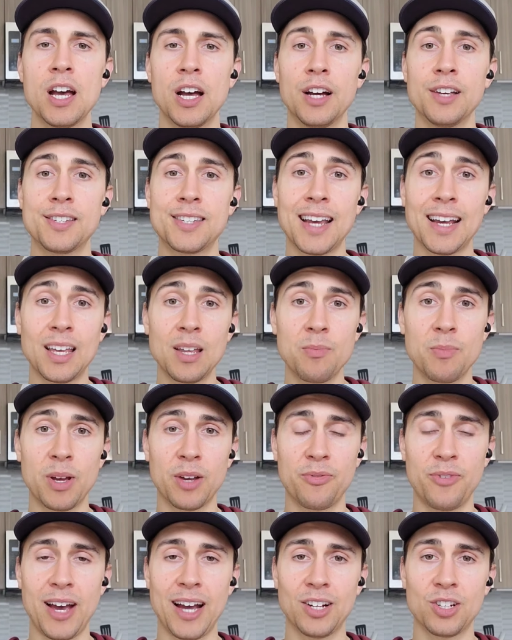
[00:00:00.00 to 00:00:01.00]
A second
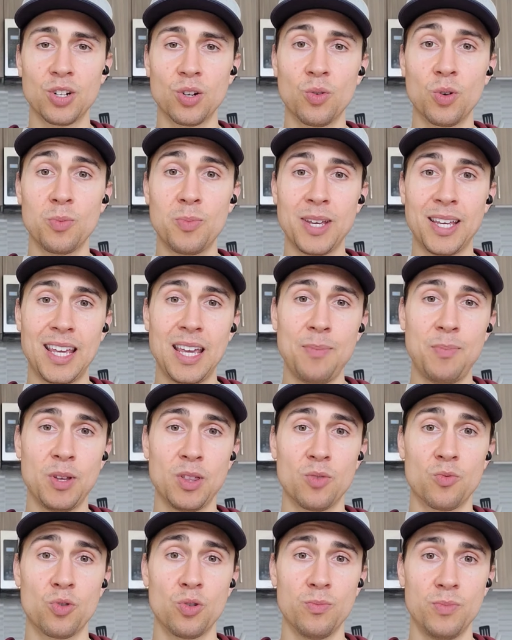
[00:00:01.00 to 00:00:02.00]
big factor would be
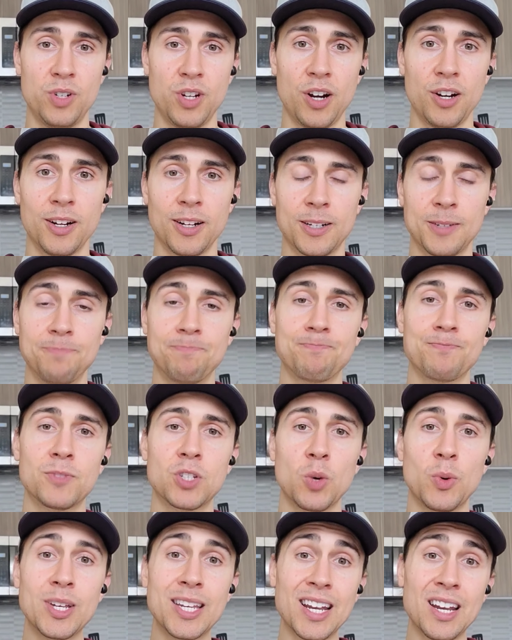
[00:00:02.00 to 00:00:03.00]
keeping the room dark.
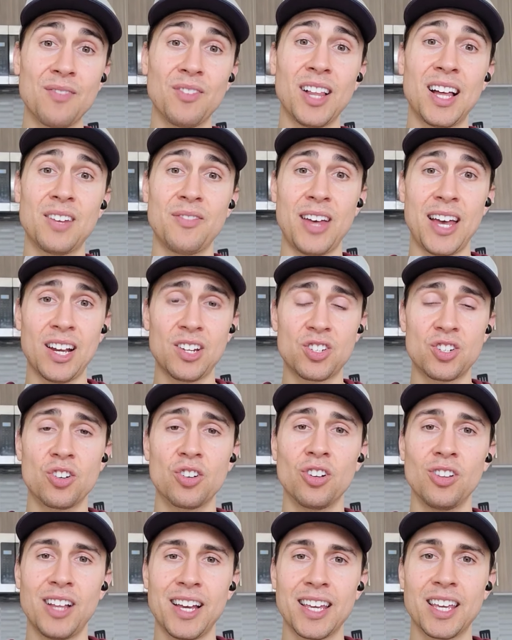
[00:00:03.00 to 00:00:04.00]
So we tend to have a lot of
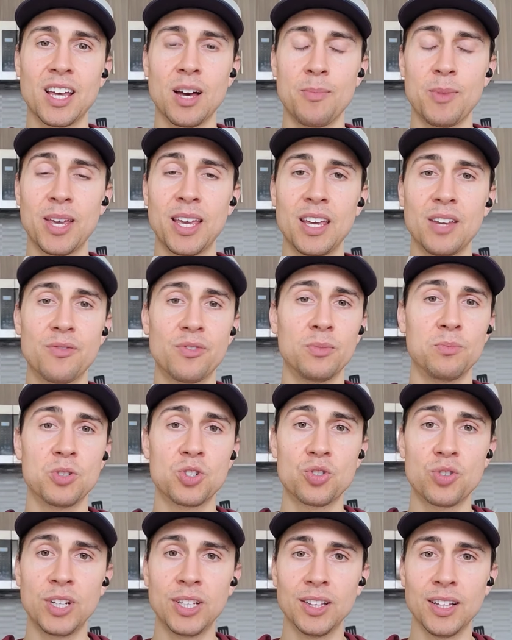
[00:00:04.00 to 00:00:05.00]
external light coming in from
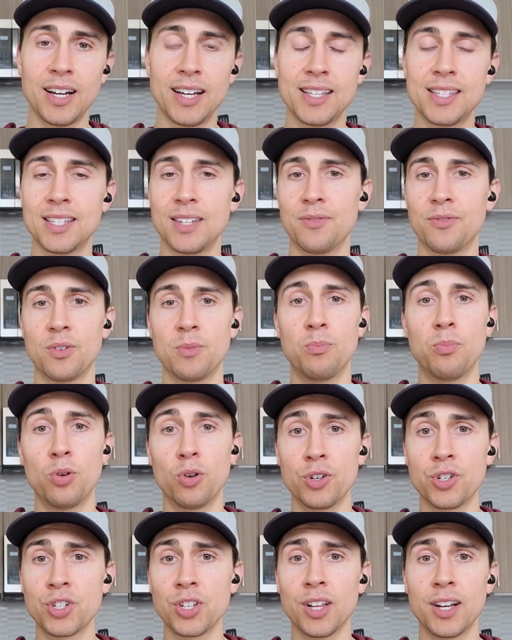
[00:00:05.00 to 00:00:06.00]
street lights and from
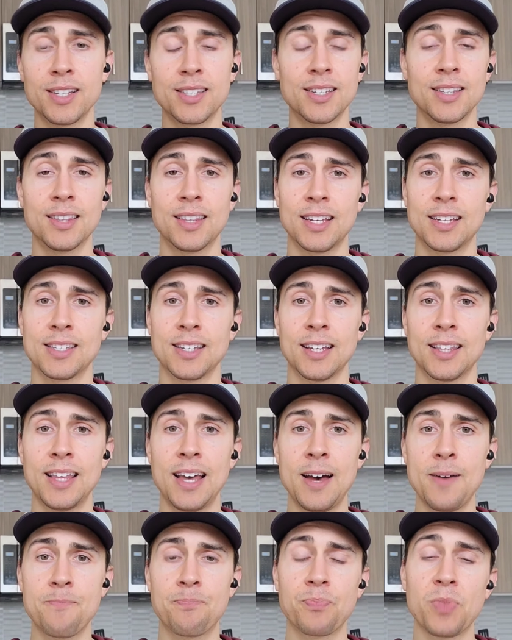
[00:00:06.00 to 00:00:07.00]
porch lights and things like
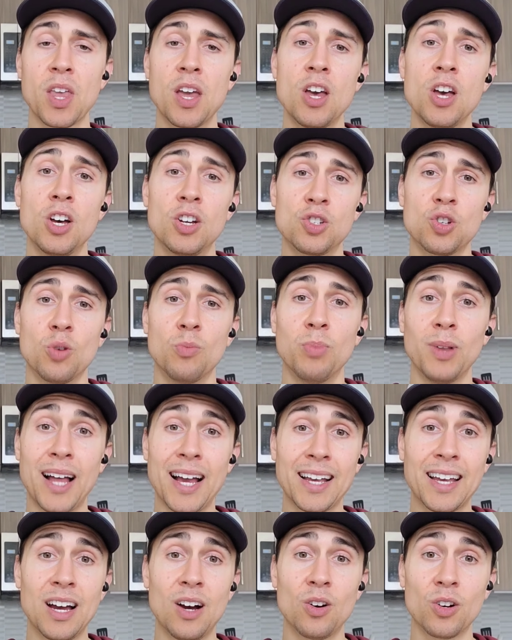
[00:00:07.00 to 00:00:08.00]
that. So
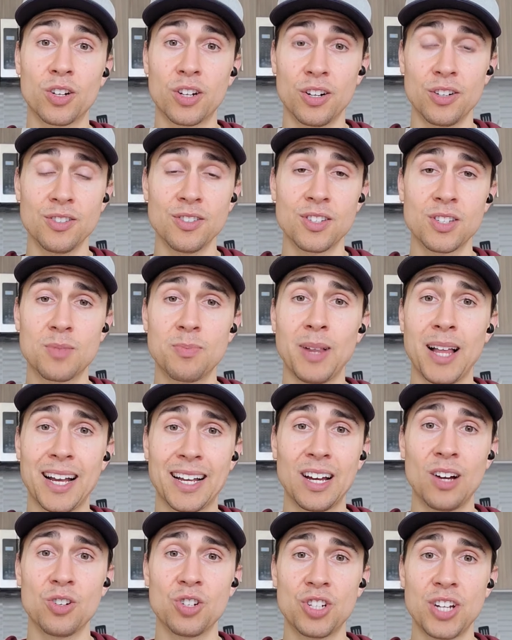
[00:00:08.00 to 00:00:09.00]
blackout curtains,
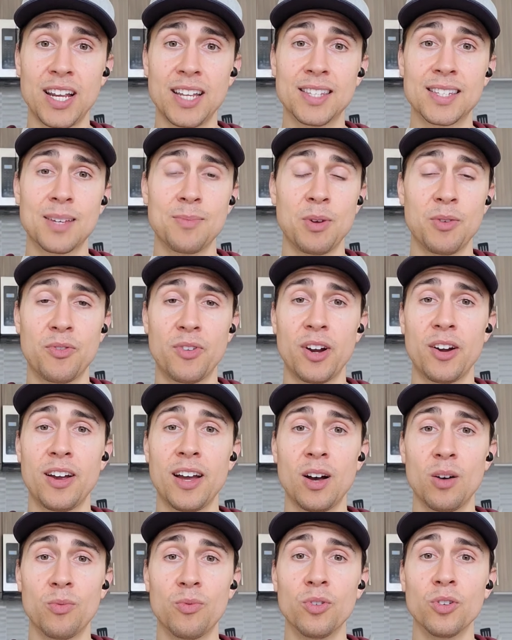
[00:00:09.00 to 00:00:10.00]
blackout shades can be very
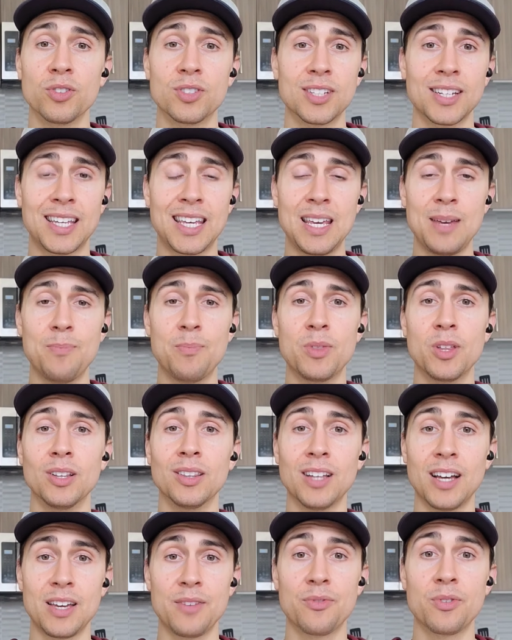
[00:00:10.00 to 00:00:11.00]
helpful to keep the
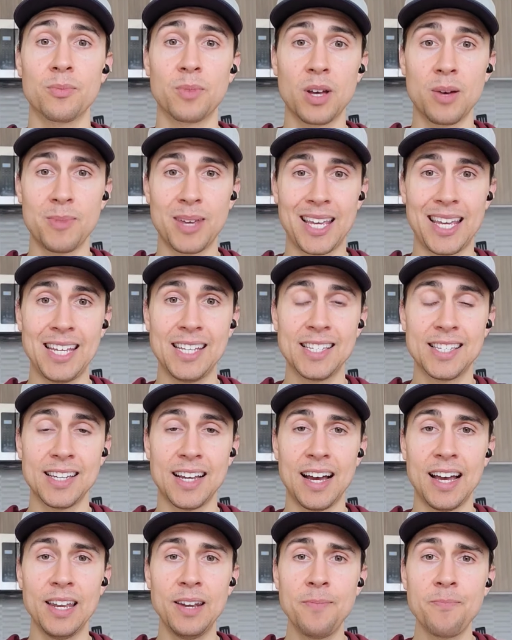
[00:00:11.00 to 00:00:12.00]
light from coming
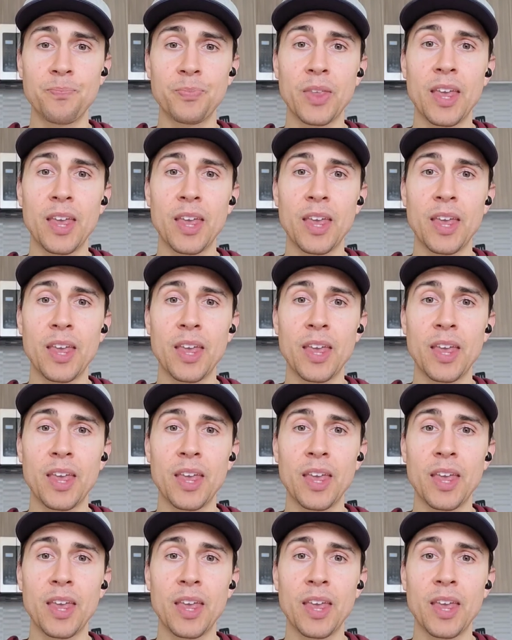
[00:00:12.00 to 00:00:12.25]
inside.